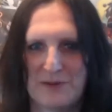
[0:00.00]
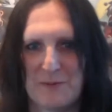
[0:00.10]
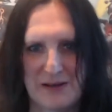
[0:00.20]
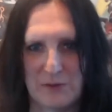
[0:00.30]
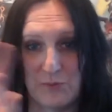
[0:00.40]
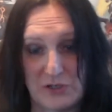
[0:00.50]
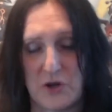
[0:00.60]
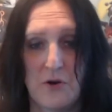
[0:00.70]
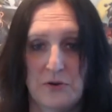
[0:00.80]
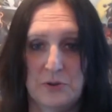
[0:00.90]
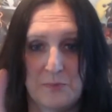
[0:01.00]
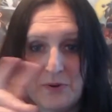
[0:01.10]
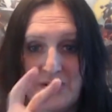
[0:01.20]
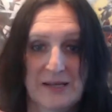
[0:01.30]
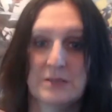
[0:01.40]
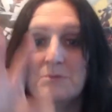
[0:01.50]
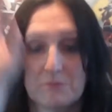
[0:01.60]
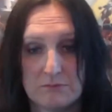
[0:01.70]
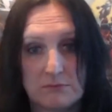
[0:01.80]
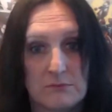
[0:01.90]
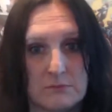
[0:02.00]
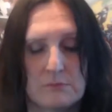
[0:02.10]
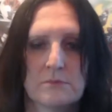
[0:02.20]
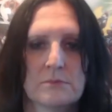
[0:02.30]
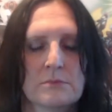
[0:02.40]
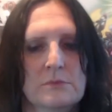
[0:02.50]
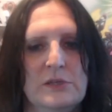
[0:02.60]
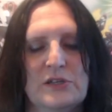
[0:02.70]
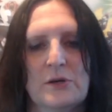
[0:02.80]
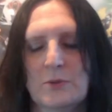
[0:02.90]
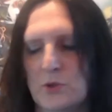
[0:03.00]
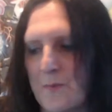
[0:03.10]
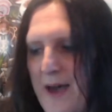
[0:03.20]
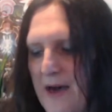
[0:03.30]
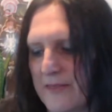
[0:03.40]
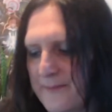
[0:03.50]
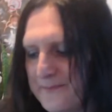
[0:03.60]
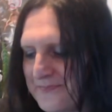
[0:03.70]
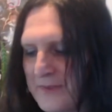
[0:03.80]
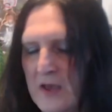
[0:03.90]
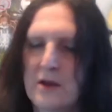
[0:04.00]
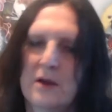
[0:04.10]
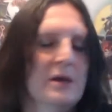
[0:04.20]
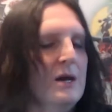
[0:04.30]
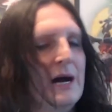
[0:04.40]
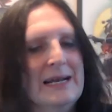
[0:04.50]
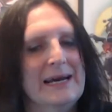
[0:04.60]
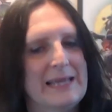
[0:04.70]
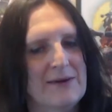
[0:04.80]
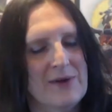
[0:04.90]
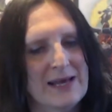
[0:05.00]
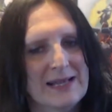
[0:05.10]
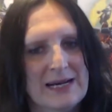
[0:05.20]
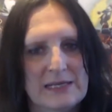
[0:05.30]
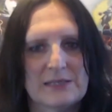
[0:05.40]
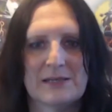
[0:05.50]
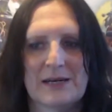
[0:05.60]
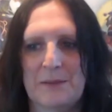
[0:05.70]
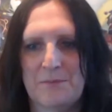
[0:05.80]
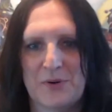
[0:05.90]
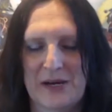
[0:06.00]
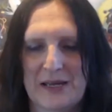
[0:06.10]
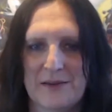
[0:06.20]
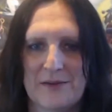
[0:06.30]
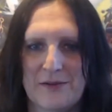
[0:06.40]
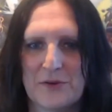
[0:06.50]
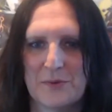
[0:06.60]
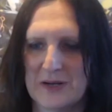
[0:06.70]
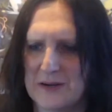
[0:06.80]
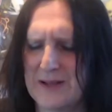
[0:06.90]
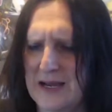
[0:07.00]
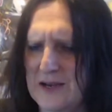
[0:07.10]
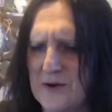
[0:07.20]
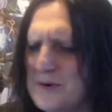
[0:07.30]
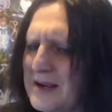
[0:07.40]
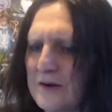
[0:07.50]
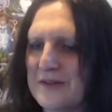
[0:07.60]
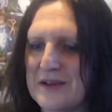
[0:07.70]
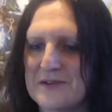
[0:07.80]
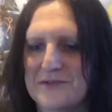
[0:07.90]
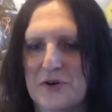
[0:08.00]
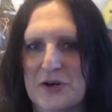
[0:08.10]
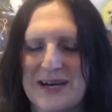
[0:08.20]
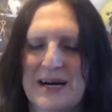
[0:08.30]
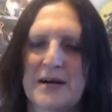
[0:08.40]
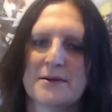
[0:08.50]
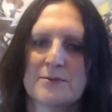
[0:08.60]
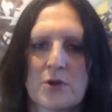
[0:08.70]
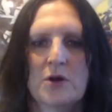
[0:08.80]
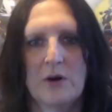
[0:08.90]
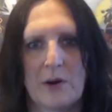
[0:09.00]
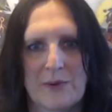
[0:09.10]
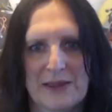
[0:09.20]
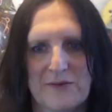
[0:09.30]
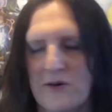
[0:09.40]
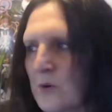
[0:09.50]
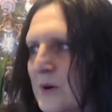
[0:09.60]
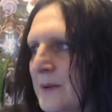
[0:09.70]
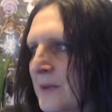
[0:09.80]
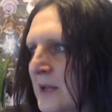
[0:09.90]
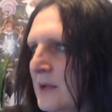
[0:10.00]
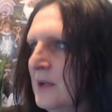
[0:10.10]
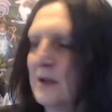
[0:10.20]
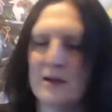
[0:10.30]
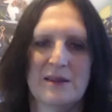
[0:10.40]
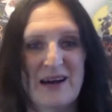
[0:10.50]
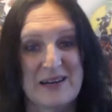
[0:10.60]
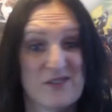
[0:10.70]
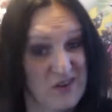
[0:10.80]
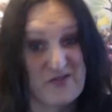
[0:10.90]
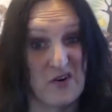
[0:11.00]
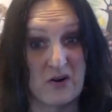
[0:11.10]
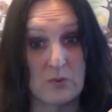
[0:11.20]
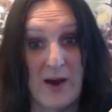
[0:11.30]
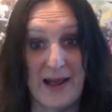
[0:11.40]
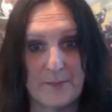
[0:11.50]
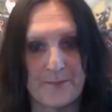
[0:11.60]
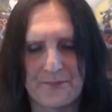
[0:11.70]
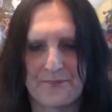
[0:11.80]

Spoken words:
depending on which code you put in, determined your path. And I didn't realise I'd put in the other one. I'm like, oh, hang on, that's the wrong card. Oh, I went the wrong way. Now, it's not the wrong way.